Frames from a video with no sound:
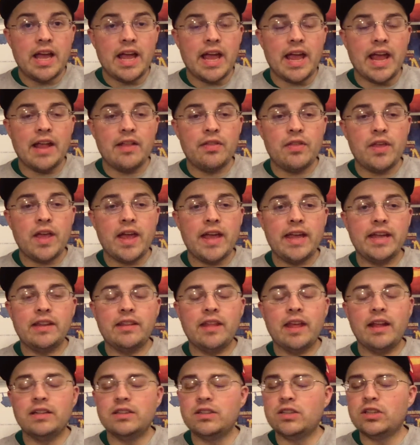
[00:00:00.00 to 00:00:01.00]
and they
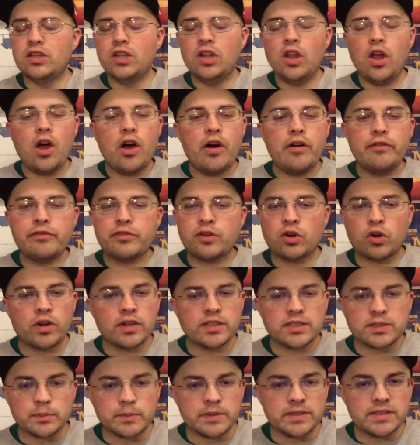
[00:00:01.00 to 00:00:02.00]
they love
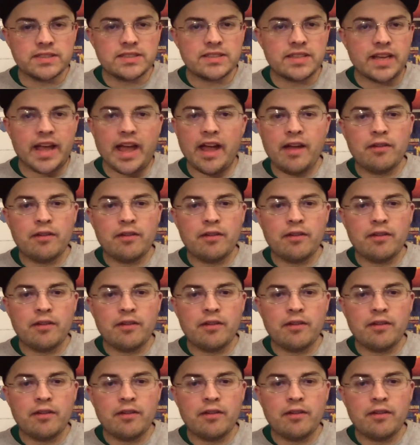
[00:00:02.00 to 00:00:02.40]
Christmas.